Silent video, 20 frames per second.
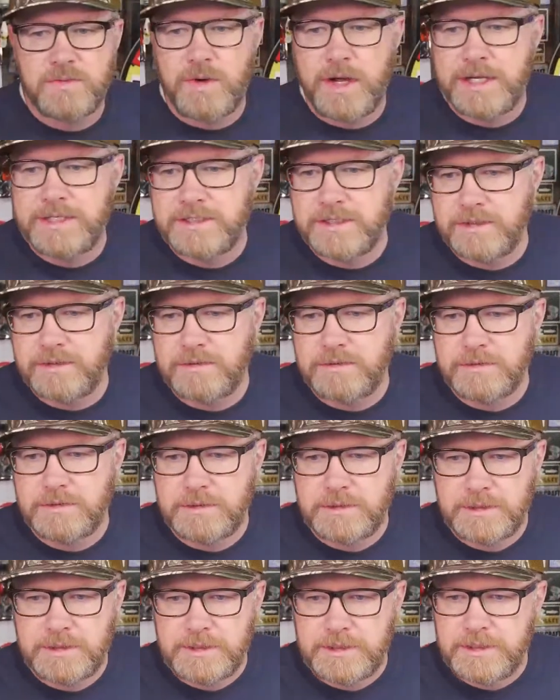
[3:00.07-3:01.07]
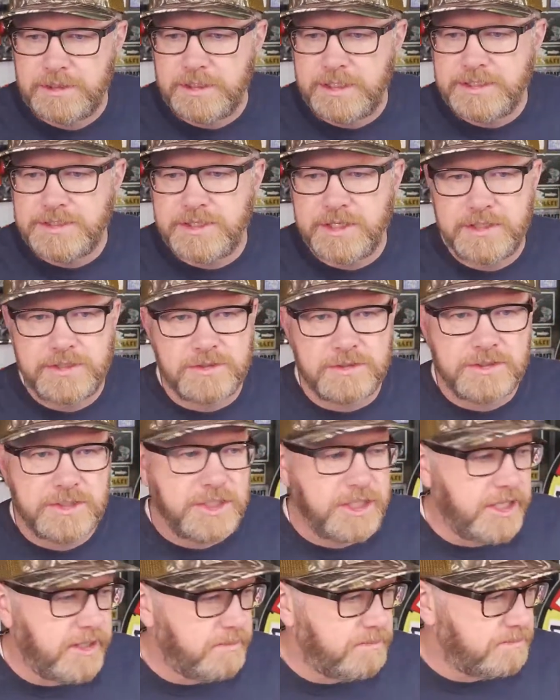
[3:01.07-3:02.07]
way too. These things are
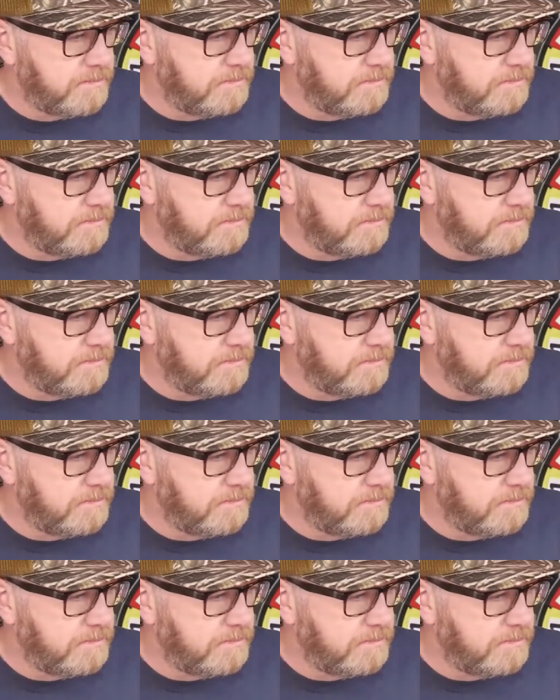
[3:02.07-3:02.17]
cheap.